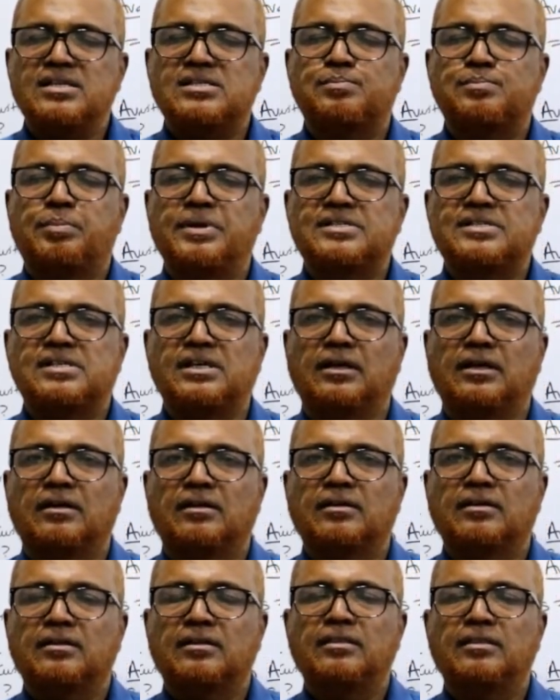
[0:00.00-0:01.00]
is
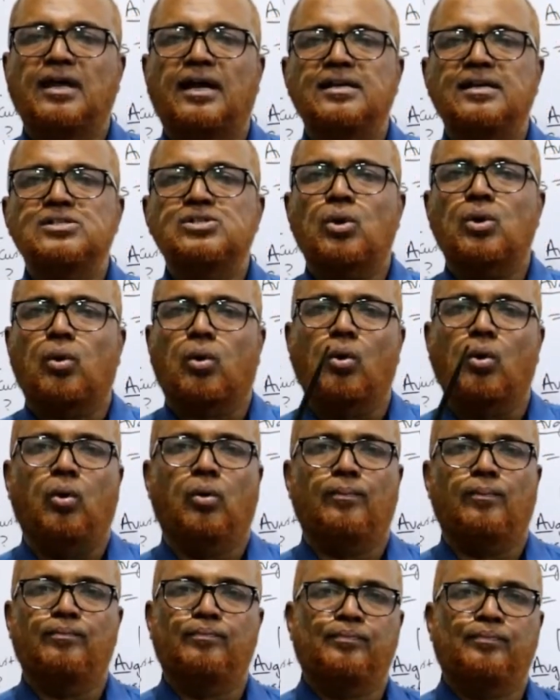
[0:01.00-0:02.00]
busy? That is
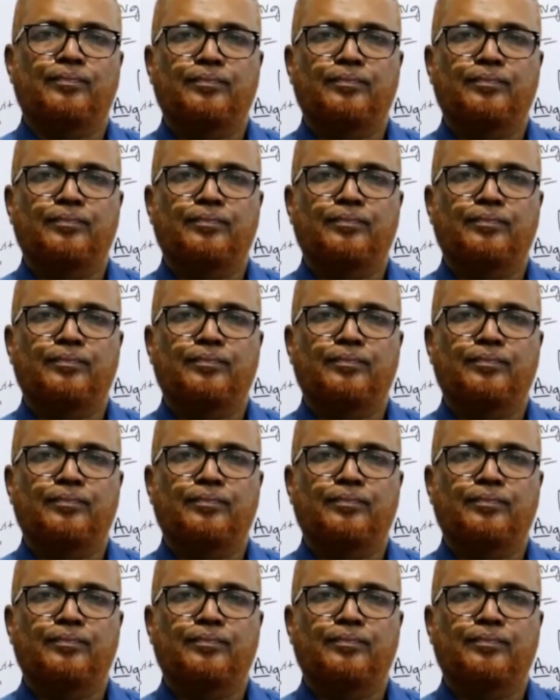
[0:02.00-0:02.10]
rho.